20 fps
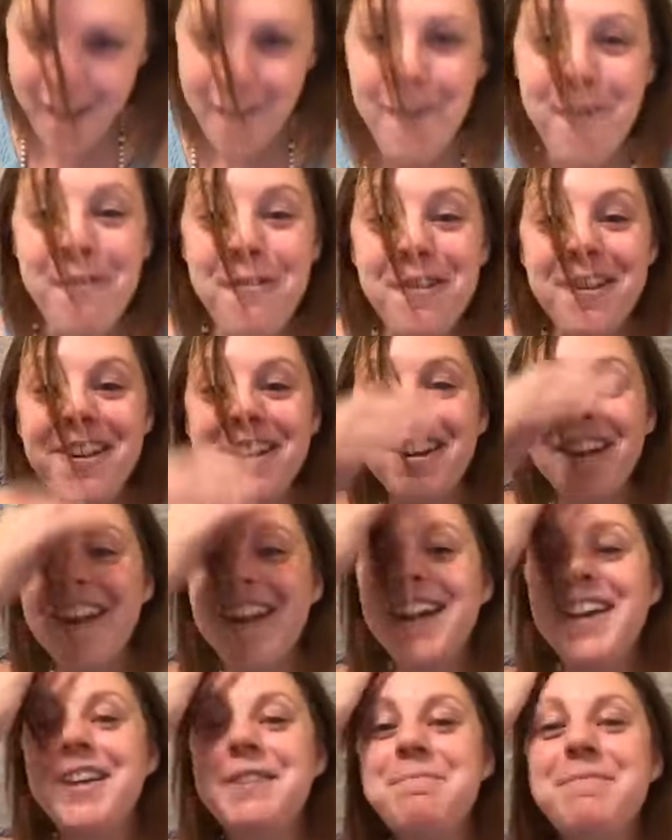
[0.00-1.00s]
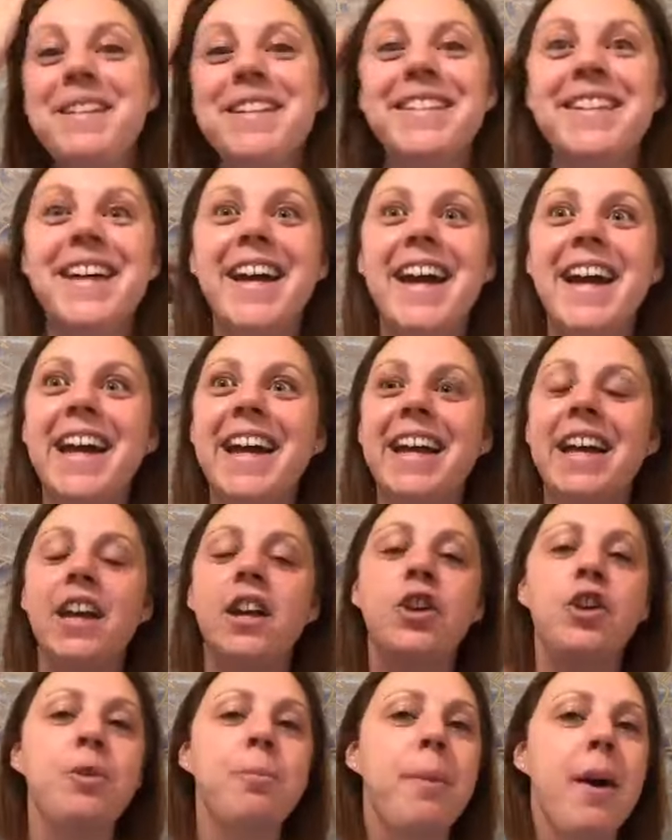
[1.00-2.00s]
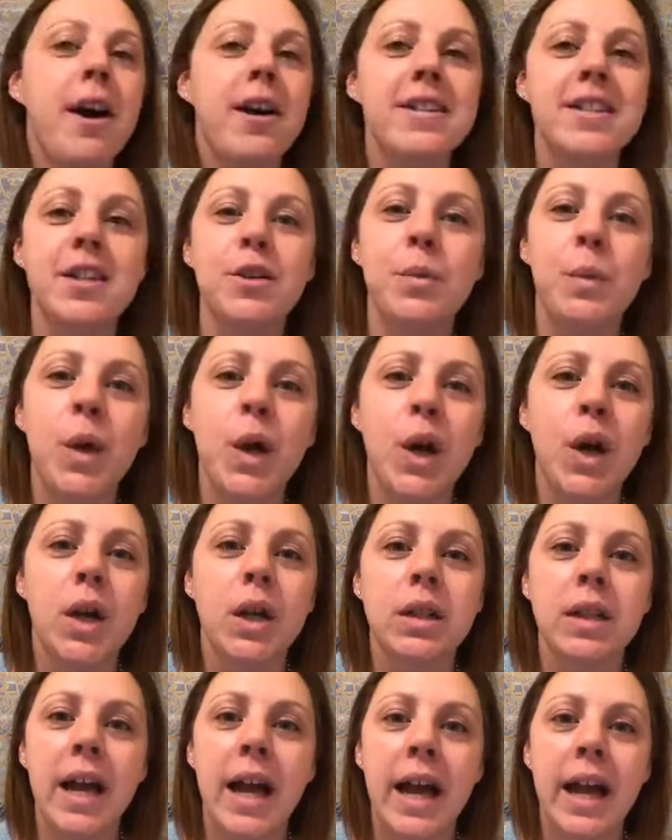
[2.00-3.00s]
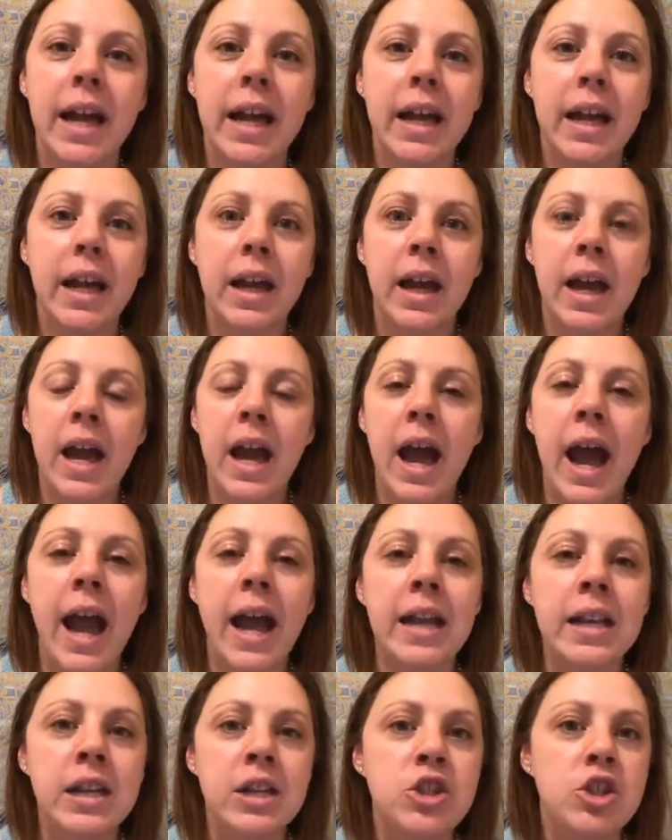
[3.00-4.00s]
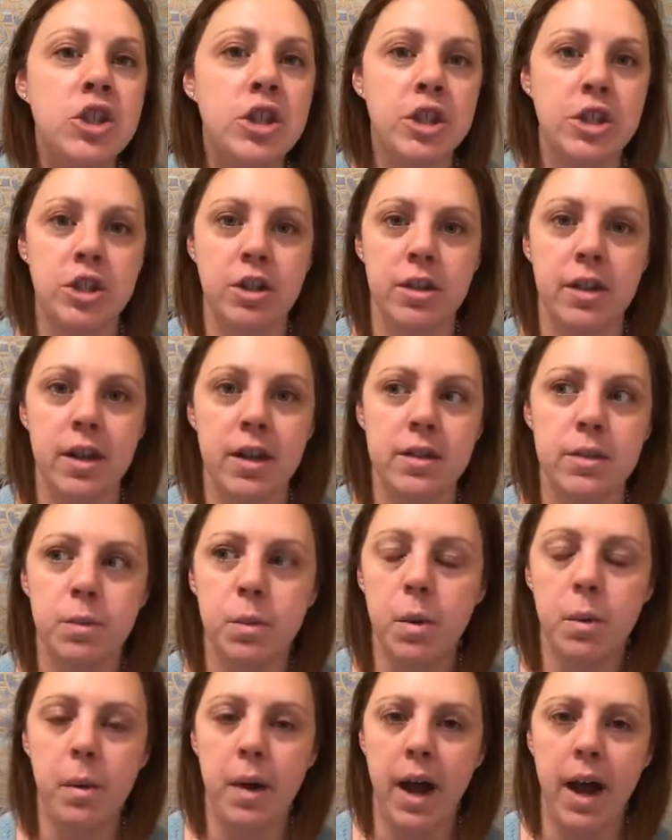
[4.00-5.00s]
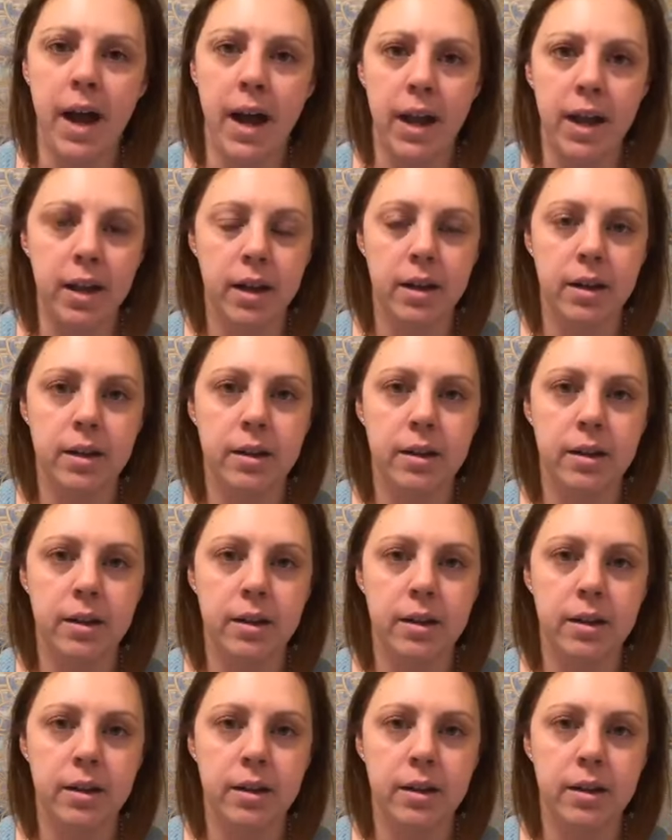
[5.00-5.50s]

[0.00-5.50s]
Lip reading: Or it could be like your boss at work, like, I need you to do this. Well, why?